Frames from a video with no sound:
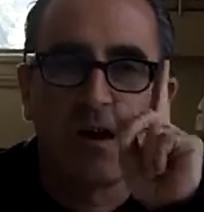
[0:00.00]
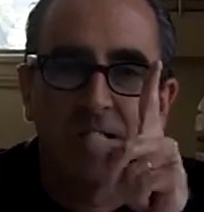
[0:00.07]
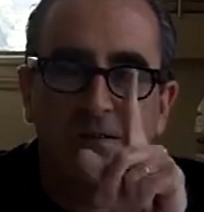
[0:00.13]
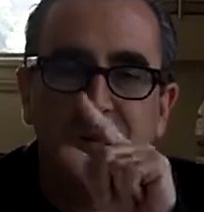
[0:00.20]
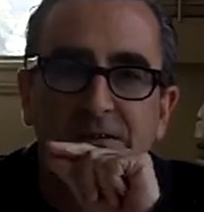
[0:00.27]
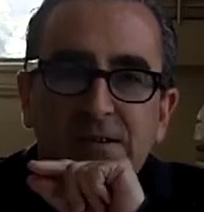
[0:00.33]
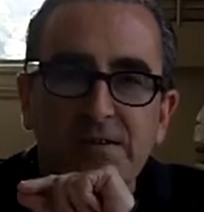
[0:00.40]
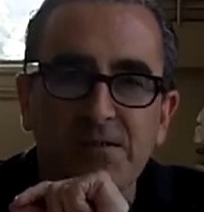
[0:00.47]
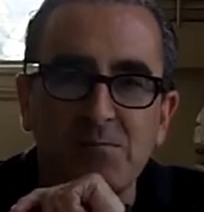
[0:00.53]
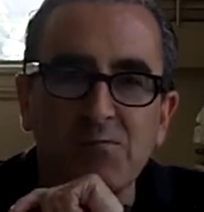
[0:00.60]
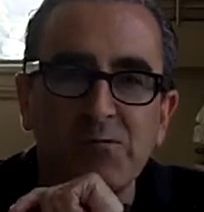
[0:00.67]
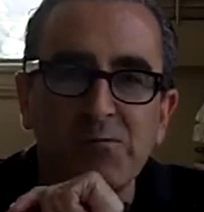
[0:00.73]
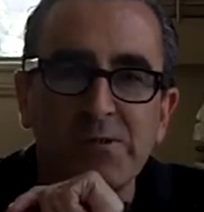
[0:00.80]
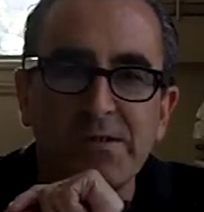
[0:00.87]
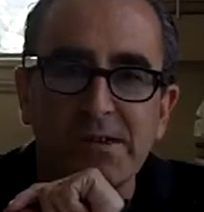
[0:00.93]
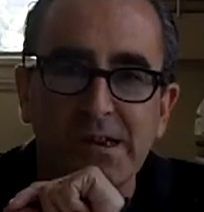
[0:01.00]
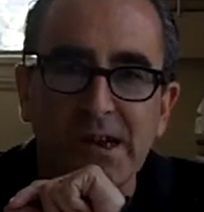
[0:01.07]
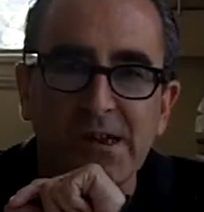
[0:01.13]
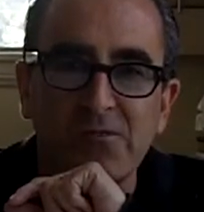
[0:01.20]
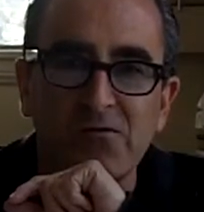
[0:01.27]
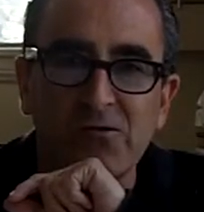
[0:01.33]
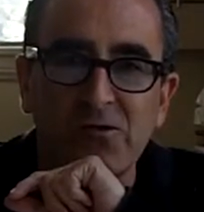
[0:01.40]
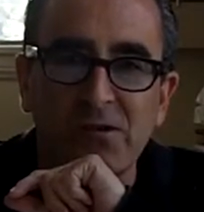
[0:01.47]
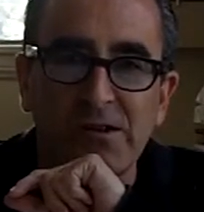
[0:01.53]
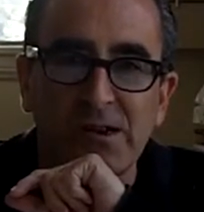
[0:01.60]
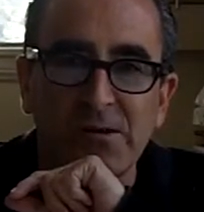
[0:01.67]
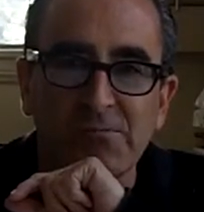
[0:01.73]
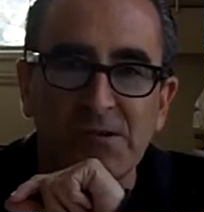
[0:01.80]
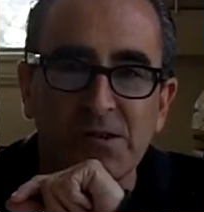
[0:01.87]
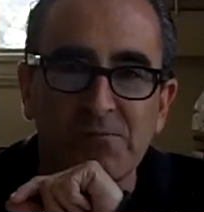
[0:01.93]
this is a movement that I can join
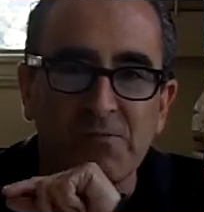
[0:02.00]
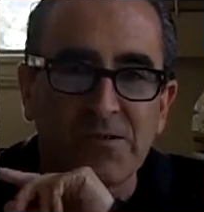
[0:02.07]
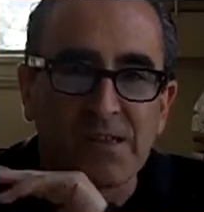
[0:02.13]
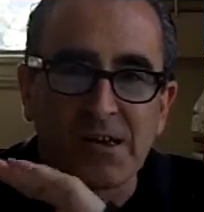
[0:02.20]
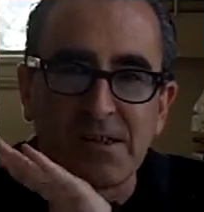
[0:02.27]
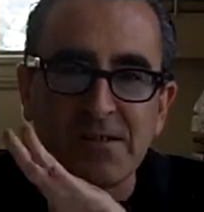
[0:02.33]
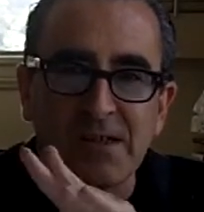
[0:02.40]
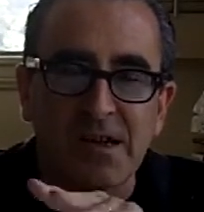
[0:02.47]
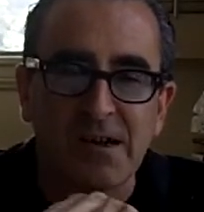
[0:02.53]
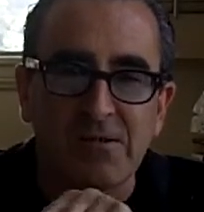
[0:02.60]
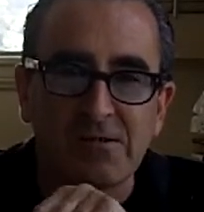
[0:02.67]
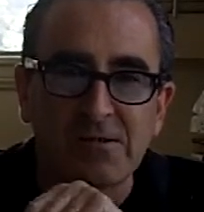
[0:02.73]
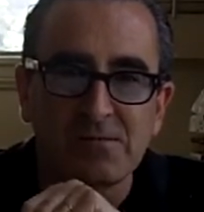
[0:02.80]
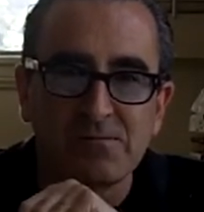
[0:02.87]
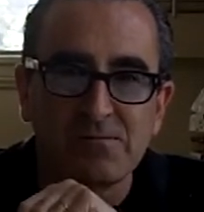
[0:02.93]
up in without a doubt.